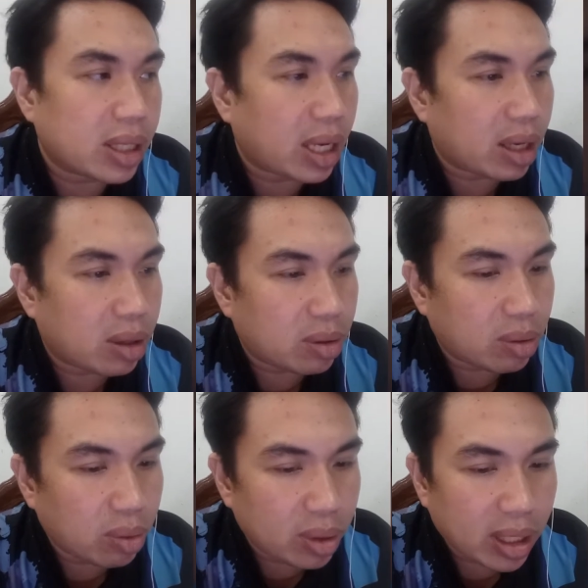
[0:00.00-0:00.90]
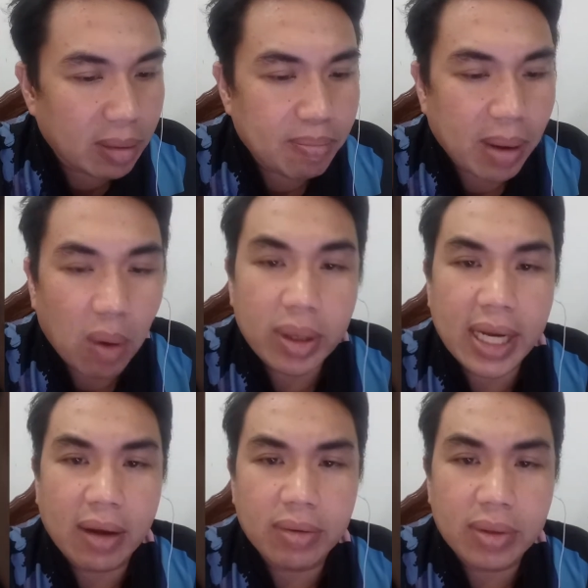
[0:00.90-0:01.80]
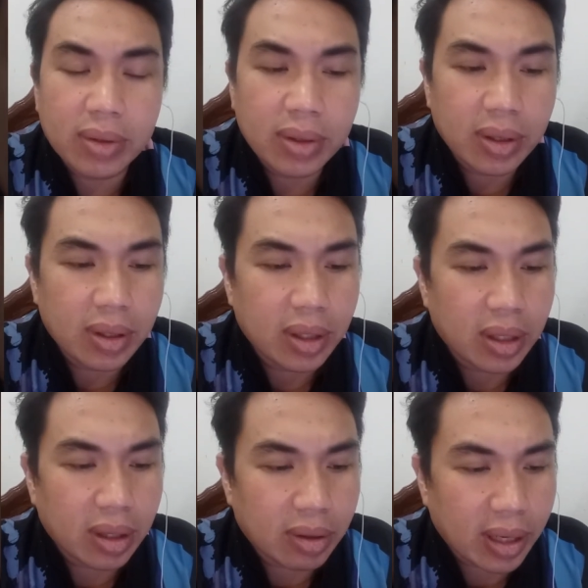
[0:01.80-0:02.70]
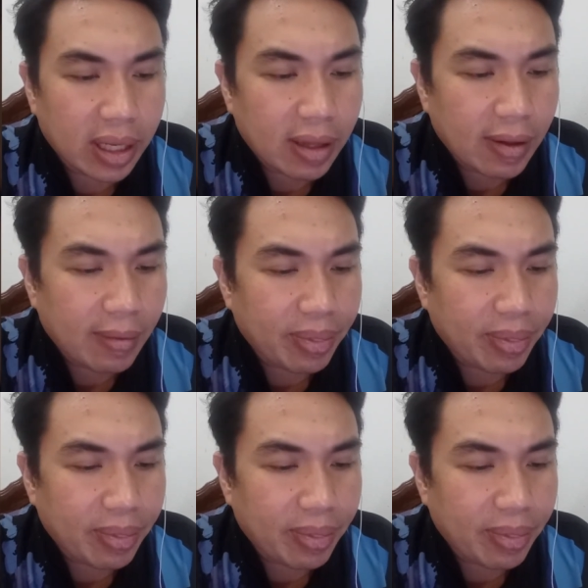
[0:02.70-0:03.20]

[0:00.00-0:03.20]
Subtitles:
they couldn't power down, right?